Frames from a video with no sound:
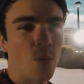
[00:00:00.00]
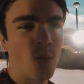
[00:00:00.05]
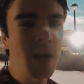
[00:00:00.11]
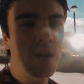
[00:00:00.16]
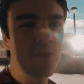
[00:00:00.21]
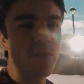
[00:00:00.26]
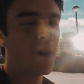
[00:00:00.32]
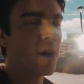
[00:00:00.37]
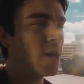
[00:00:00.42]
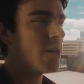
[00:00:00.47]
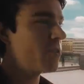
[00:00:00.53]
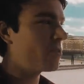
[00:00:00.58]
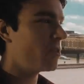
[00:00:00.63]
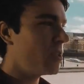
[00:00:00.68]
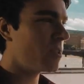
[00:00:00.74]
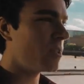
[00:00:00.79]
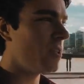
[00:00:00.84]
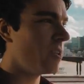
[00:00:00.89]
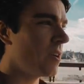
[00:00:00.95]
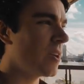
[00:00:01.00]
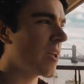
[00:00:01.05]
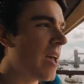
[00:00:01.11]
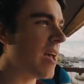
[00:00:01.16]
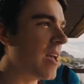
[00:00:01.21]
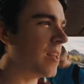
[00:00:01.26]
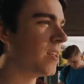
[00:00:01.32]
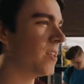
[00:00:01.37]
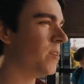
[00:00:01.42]
the way of the high street so you don't
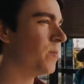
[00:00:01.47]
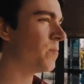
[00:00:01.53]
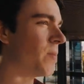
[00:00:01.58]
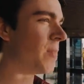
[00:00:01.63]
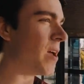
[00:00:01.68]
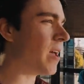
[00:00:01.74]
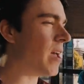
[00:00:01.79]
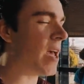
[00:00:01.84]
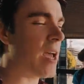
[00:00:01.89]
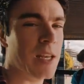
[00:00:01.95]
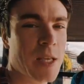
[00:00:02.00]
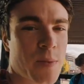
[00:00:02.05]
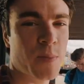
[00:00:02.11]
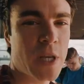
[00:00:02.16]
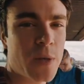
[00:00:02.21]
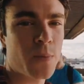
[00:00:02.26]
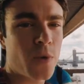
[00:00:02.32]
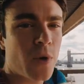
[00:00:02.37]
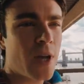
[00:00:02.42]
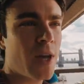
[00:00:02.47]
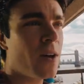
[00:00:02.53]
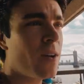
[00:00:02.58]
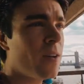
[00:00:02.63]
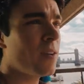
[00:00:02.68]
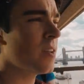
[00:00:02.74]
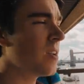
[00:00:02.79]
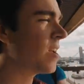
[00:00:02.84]
get any, any people here.